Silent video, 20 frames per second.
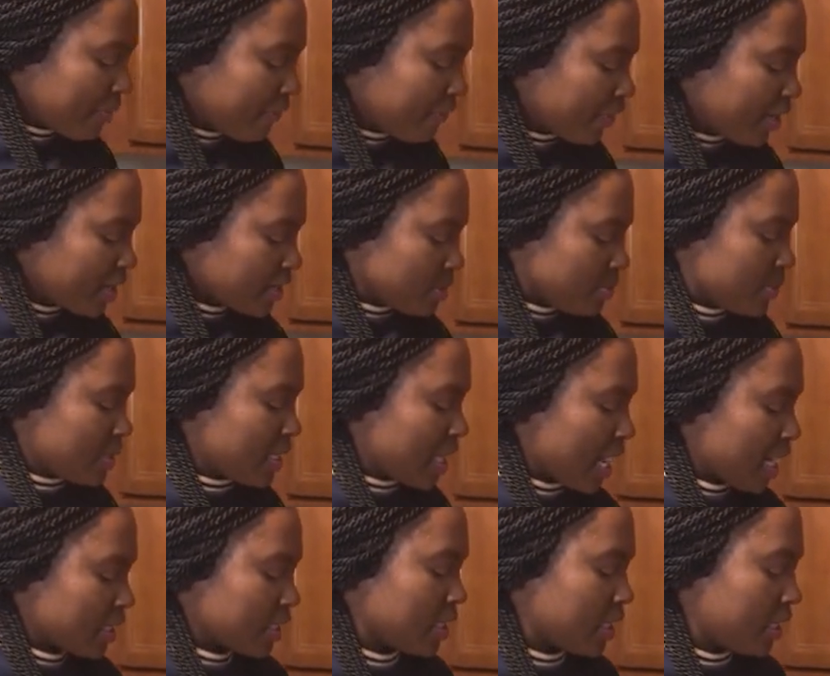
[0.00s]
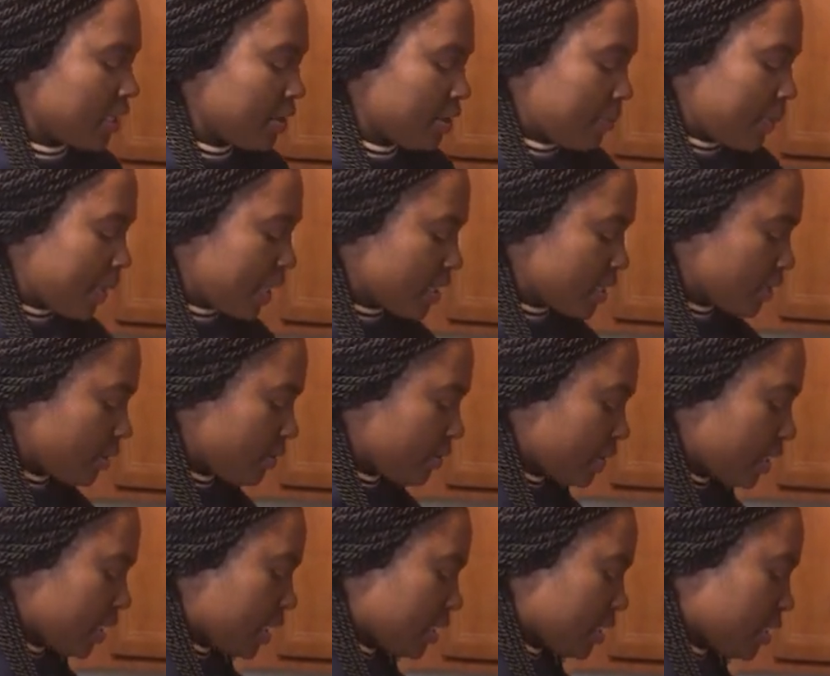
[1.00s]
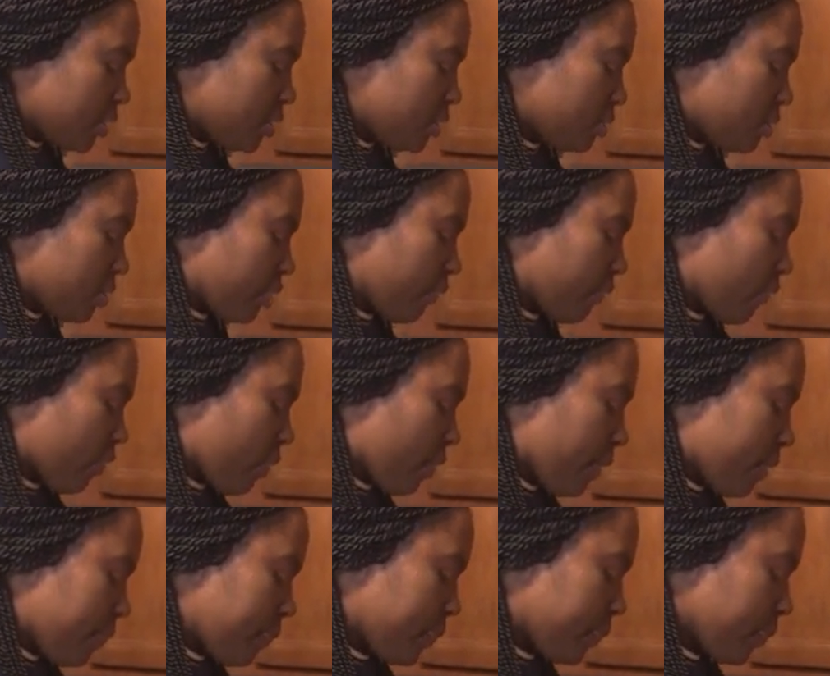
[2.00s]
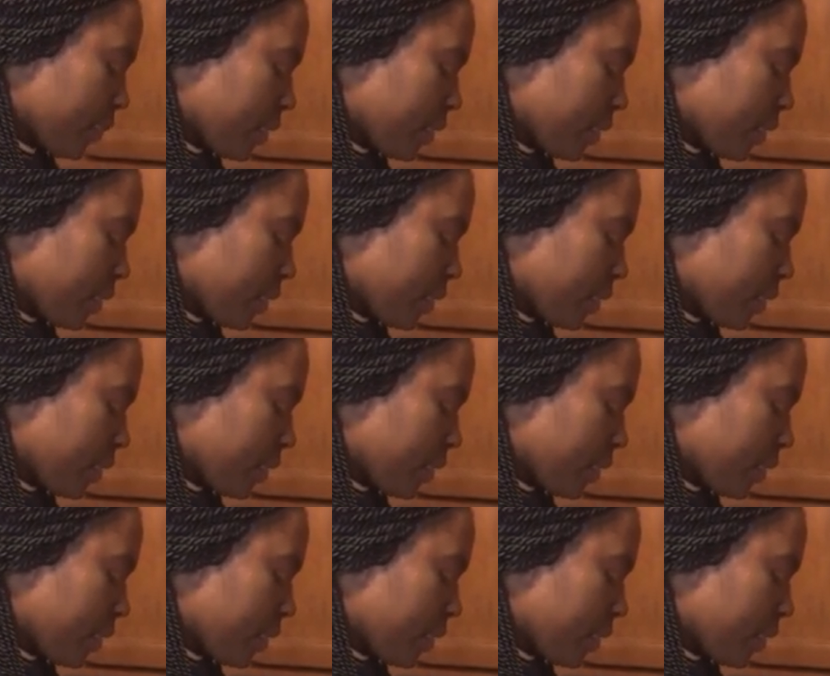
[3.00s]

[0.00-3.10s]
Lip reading: it first, massage it a little bit so you can get the juices flowing.